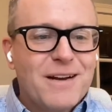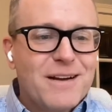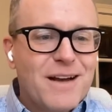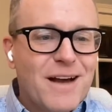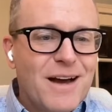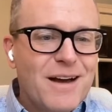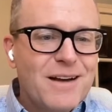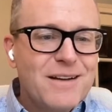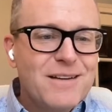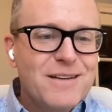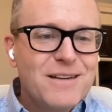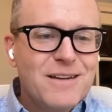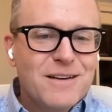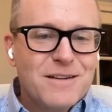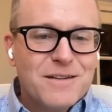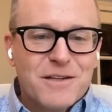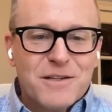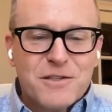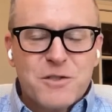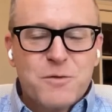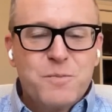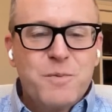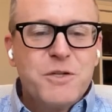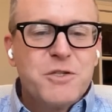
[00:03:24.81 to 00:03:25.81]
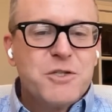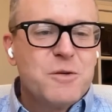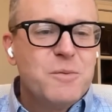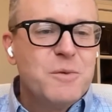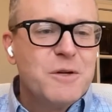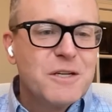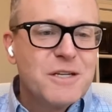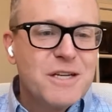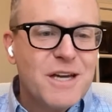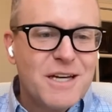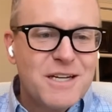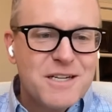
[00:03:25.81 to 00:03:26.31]
got a speech
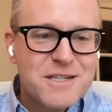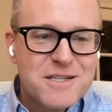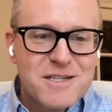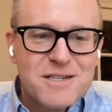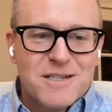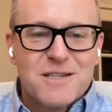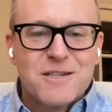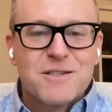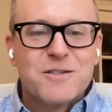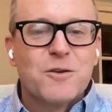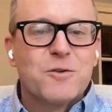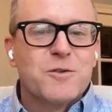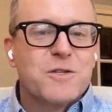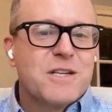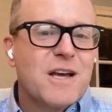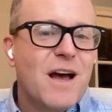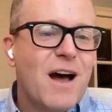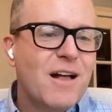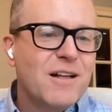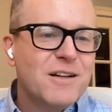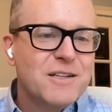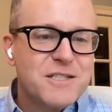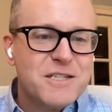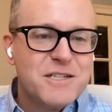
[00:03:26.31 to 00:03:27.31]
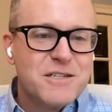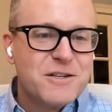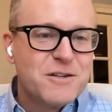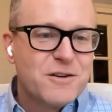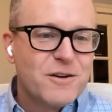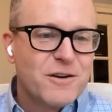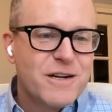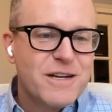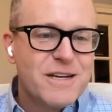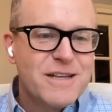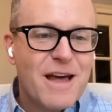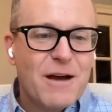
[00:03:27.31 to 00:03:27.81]
communications and sociology degree.